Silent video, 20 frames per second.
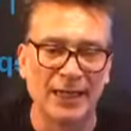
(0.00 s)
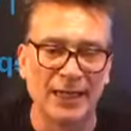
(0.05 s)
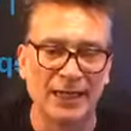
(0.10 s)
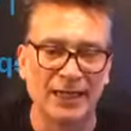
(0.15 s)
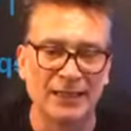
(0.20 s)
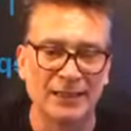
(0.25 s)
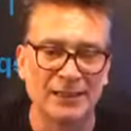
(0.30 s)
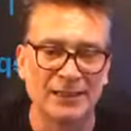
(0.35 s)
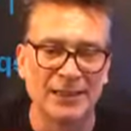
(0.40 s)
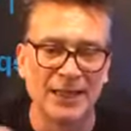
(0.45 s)

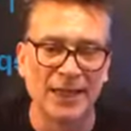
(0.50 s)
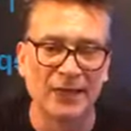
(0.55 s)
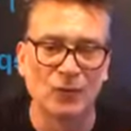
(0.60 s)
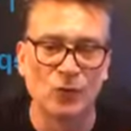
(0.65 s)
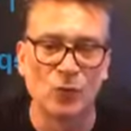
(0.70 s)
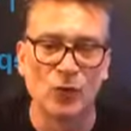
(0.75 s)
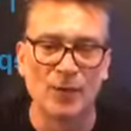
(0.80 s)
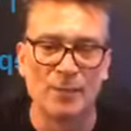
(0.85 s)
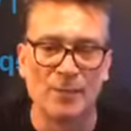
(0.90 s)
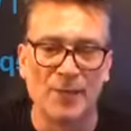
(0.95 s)
is that
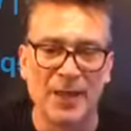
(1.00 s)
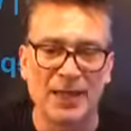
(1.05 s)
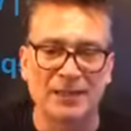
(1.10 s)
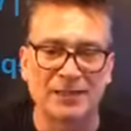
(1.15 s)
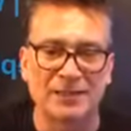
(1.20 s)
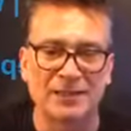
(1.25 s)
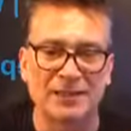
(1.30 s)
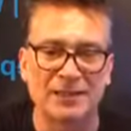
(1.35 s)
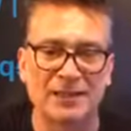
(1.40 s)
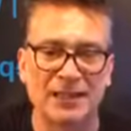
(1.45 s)
what makes
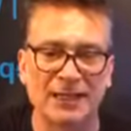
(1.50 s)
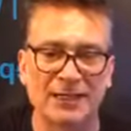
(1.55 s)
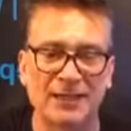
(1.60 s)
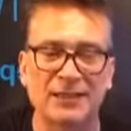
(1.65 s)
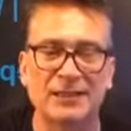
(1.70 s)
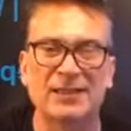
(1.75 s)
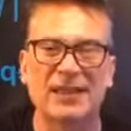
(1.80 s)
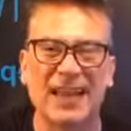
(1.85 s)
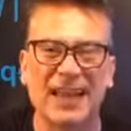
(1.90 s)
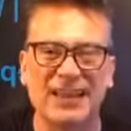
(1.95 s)
the second
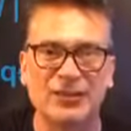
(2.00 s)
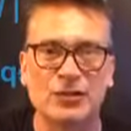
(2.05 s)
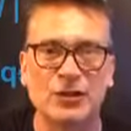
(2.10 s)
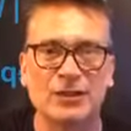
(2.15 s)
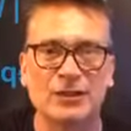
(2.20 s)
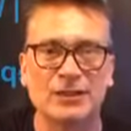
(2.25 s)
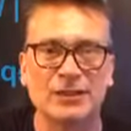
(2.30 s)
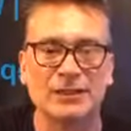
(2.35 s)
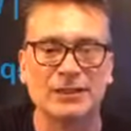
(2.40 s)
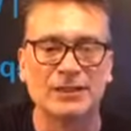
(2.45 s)

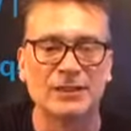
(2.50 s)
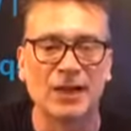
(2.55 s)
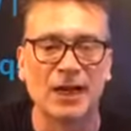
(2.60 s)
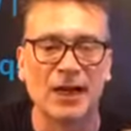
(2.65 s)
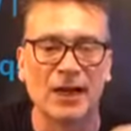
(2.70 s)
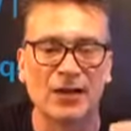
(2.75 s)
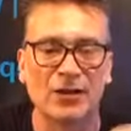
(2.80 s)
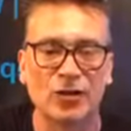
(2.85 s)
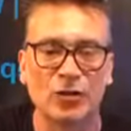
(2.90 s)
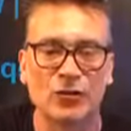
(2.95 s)
stages
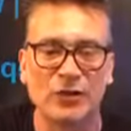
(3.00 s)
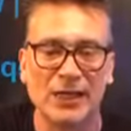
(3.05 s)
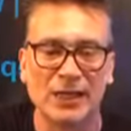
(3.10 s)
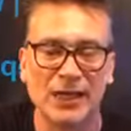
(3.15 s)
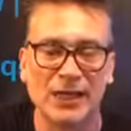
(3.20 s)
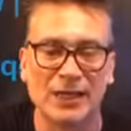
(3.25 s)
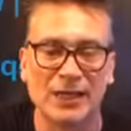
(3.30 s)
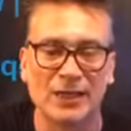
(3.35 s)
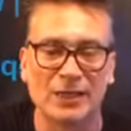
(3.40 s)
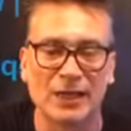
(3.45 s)

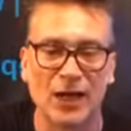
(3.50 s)
unique,